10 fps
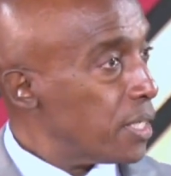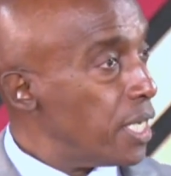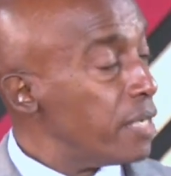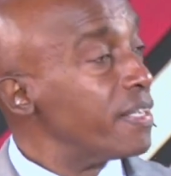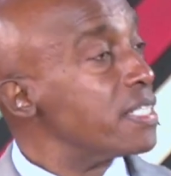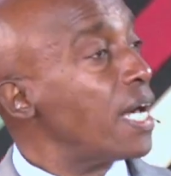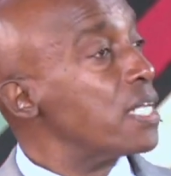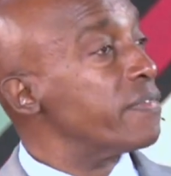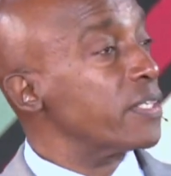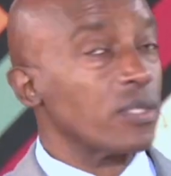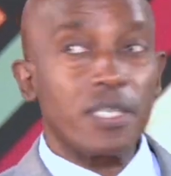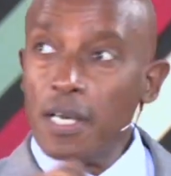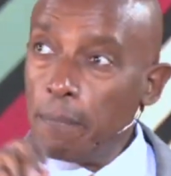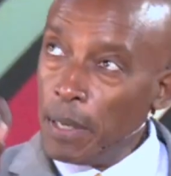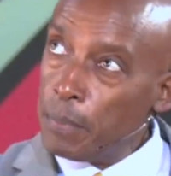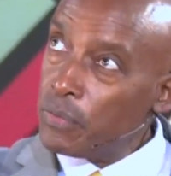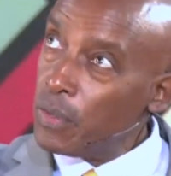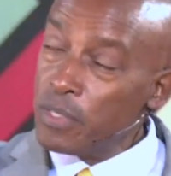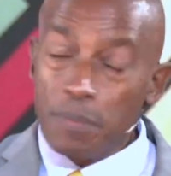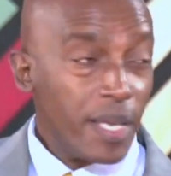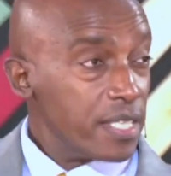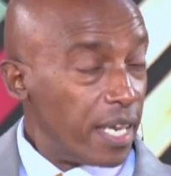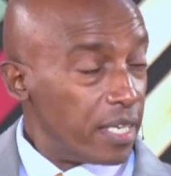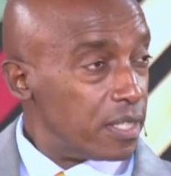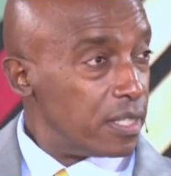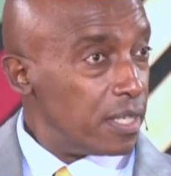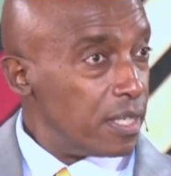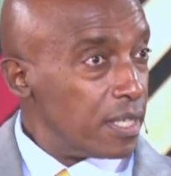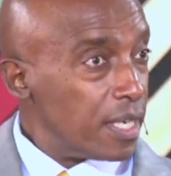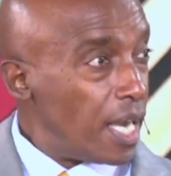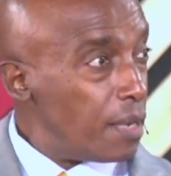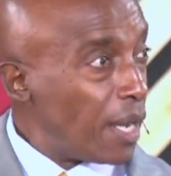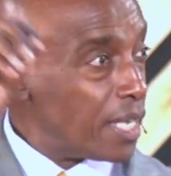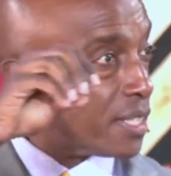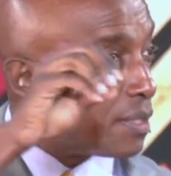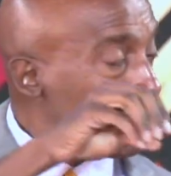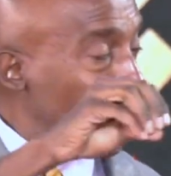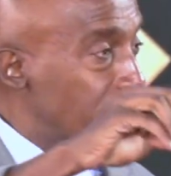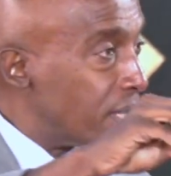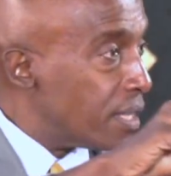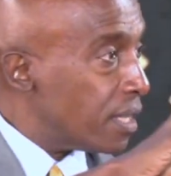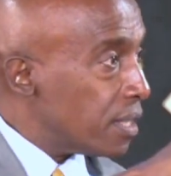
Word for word: even science fiction. People from space age came and planted,